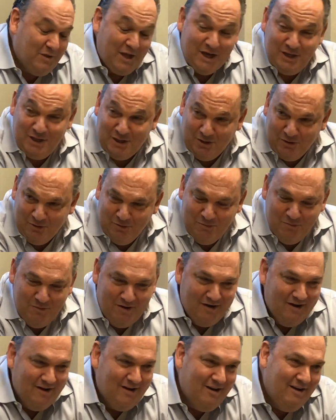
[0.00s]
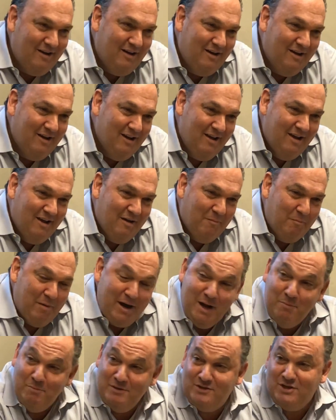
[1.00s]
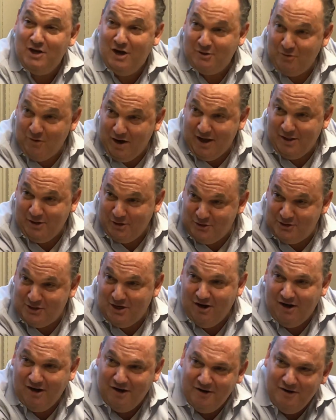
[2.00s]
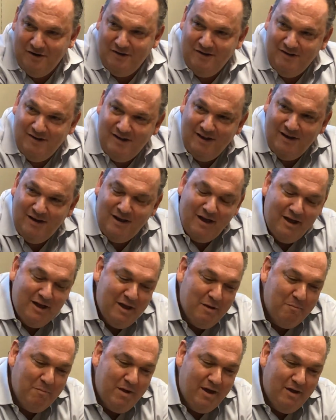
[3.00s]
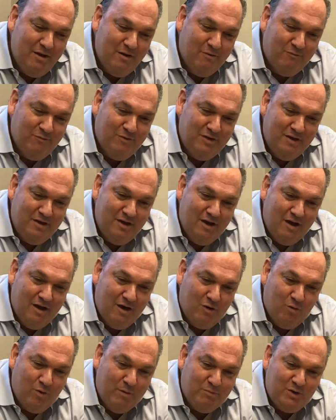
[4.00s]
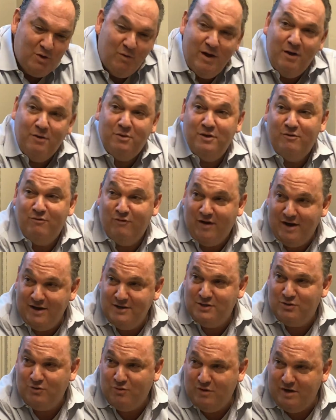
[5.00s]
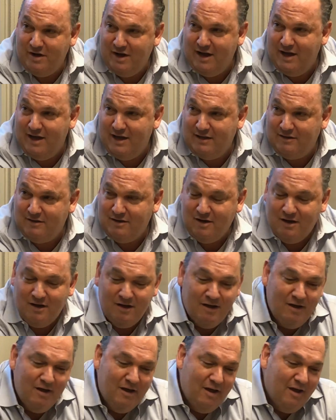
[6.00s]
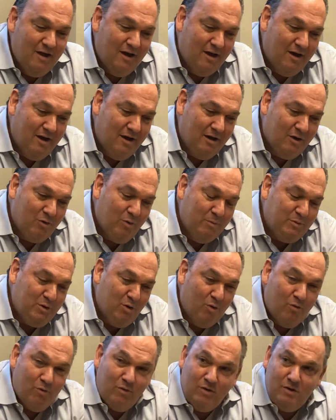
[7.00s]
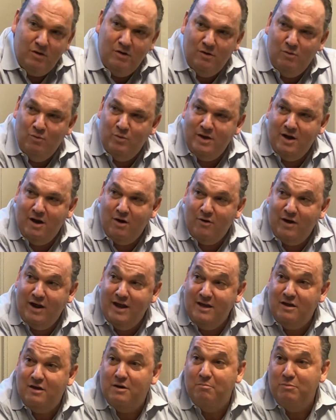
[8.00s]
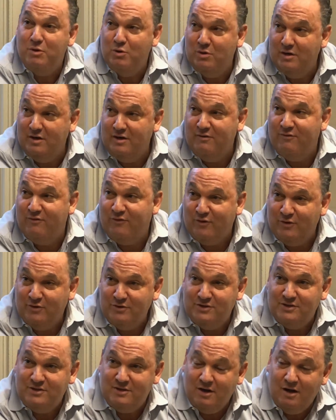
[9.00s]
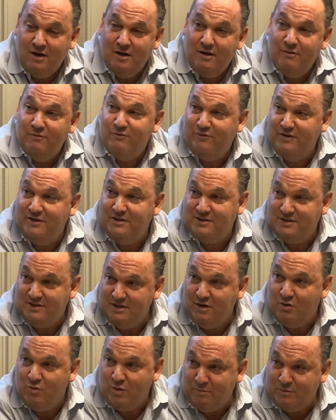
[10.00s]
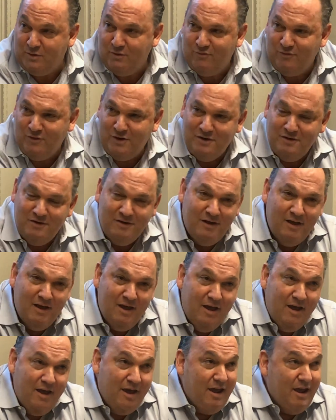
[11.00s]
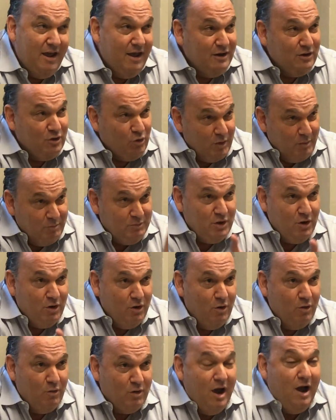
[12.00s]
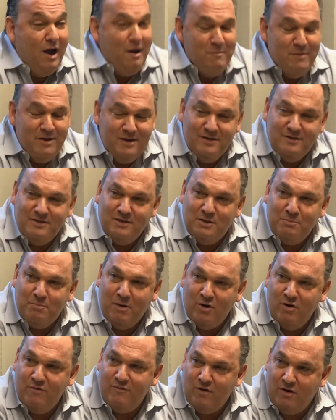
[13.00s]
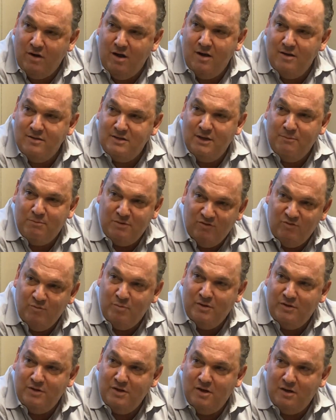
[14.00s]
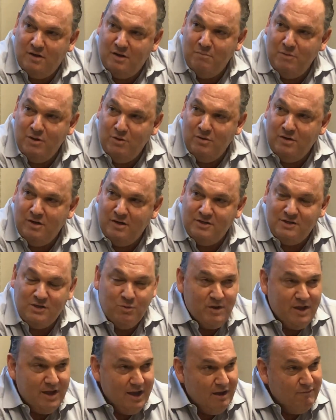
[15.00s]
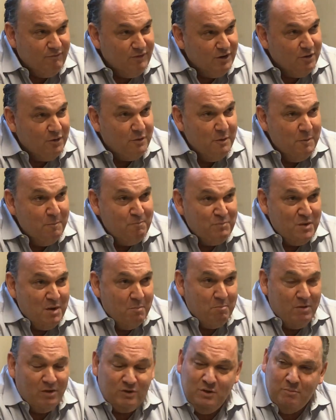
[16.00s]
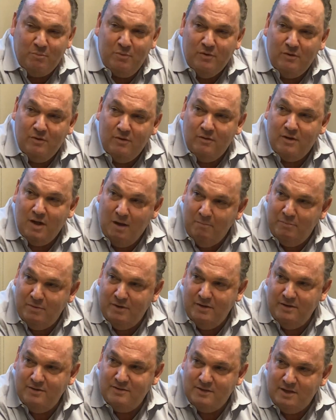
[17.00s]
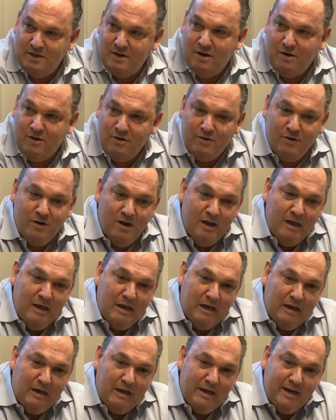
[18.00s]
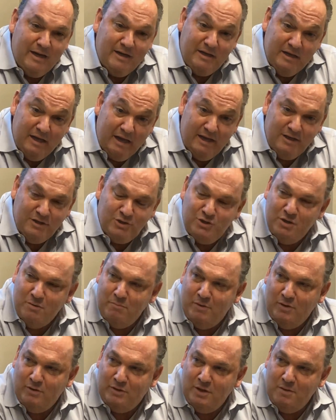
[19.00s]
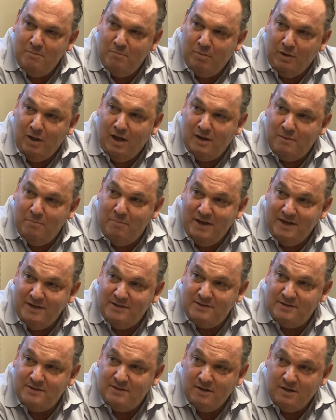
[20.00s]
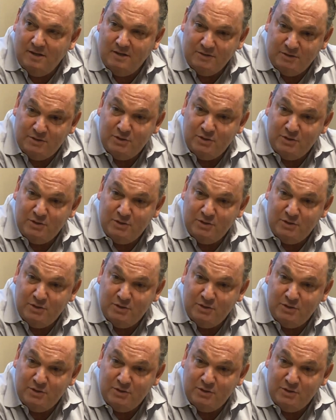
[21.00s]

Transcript: thank you. My name is Dr. Alex Cahana and I am head of the Crypto Health Advisory at CryptoOracle. We are a community-first VC crypto fund, and CryptoCommons is part of our concept of building a community. So we have here multiple companies that are engaged in building blockchain-based